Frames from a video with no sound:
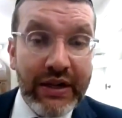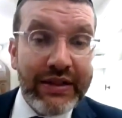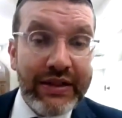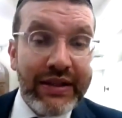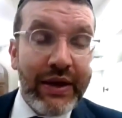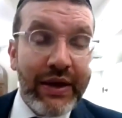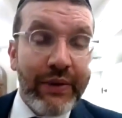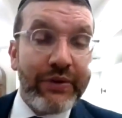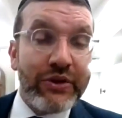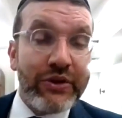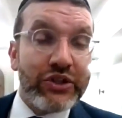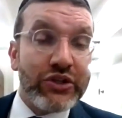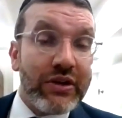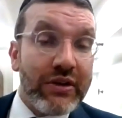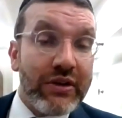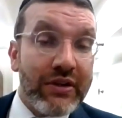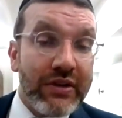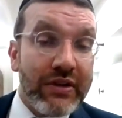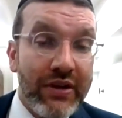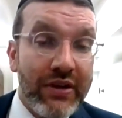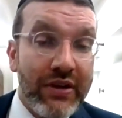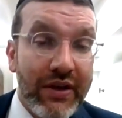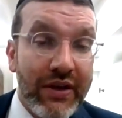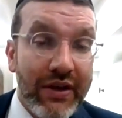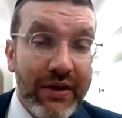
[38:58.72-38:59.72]
that we
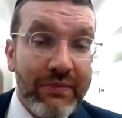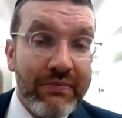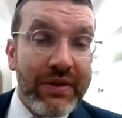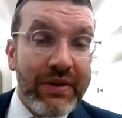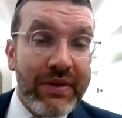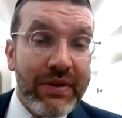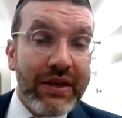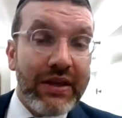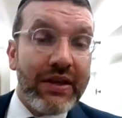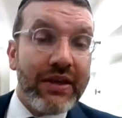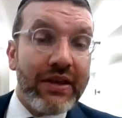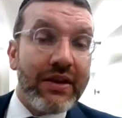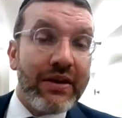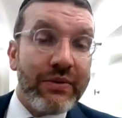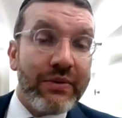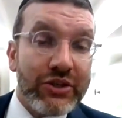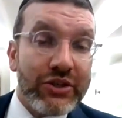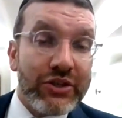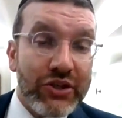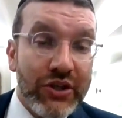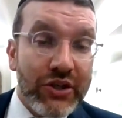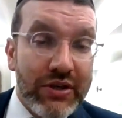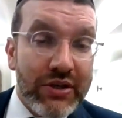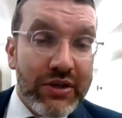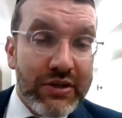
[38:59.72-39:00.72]

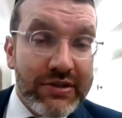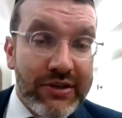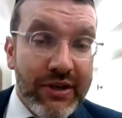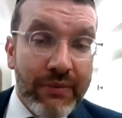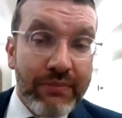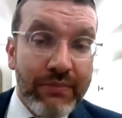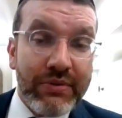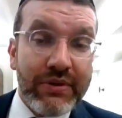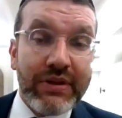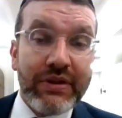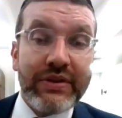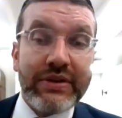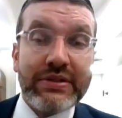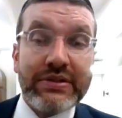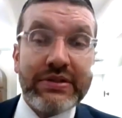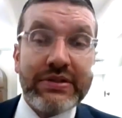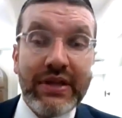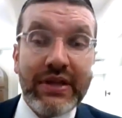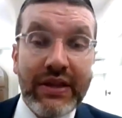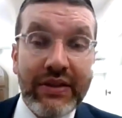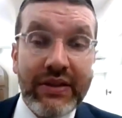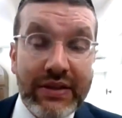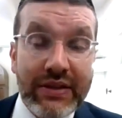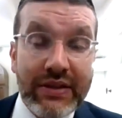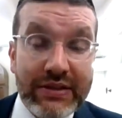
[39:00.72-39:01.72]
shouldn't stumble in
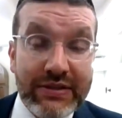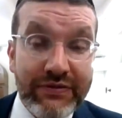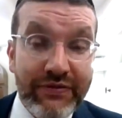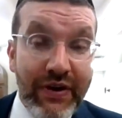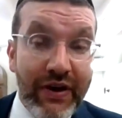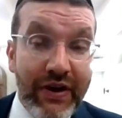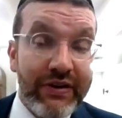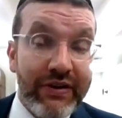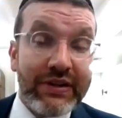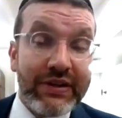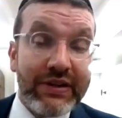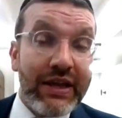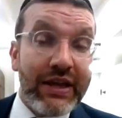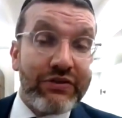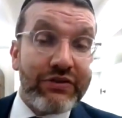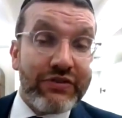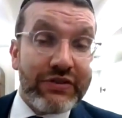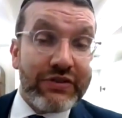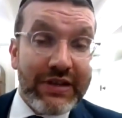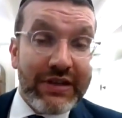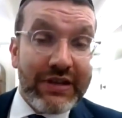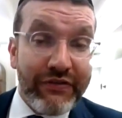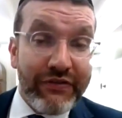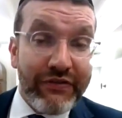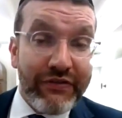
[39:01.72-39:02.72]
this very
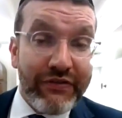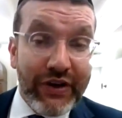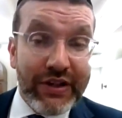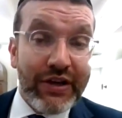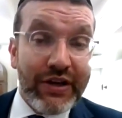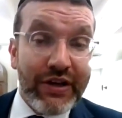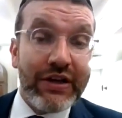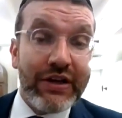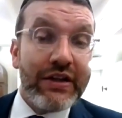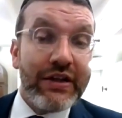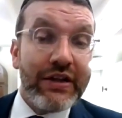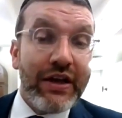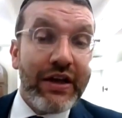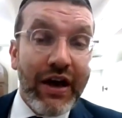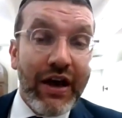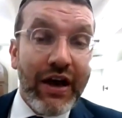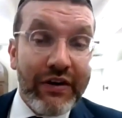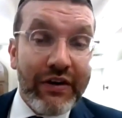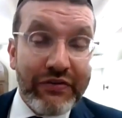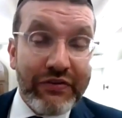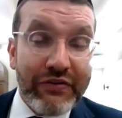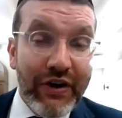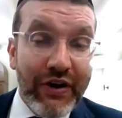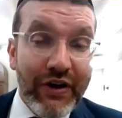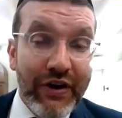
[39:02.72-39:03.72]
dangerous avodah
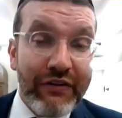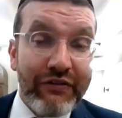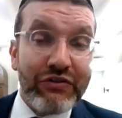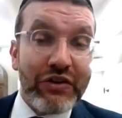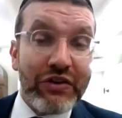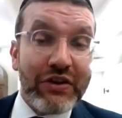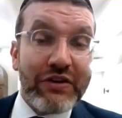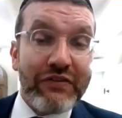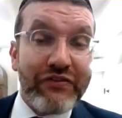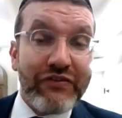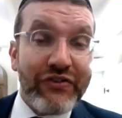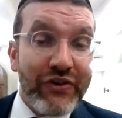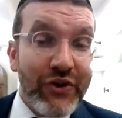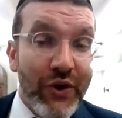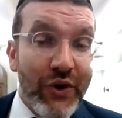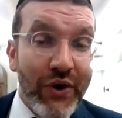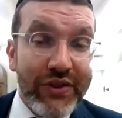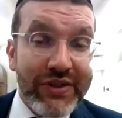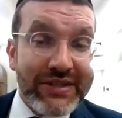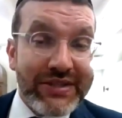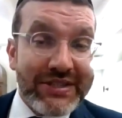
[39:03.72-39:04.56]
of looking for all the